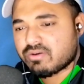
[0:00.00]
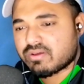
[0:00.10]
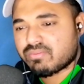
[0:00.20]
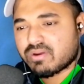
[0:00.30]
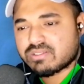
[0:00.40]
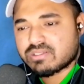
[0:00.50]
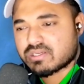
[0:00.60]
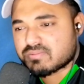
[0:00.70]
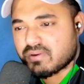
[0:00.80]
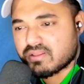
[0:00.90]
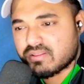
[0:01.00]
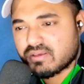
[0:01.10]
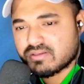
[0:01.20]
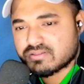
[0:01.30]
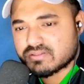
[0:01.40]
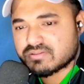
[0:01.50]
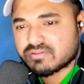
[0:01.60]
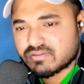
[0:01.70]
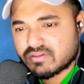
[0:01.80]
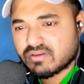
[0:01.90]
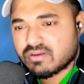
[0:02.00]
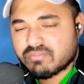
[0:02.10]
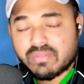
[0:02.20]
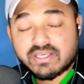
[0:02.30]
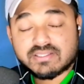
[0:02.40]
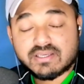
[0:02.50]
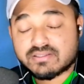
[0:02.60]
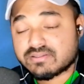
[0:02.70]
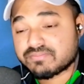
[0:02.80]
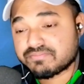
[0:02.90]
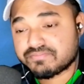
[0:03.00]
No, the way she explained things makes sense.